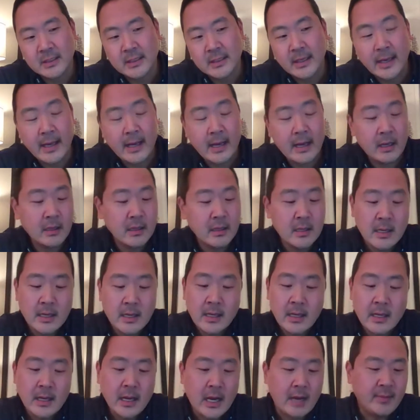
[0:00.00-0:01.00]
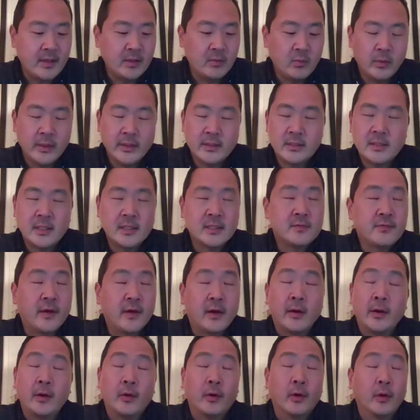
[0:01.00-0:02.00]
Yeah, I mean, it's
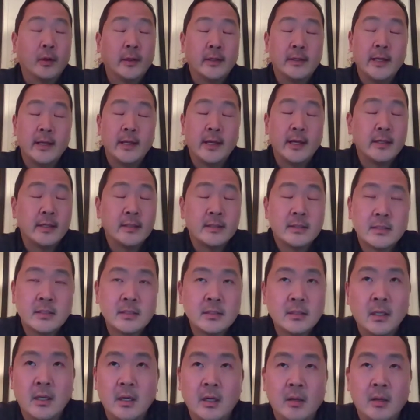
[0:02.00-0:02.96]
very early days,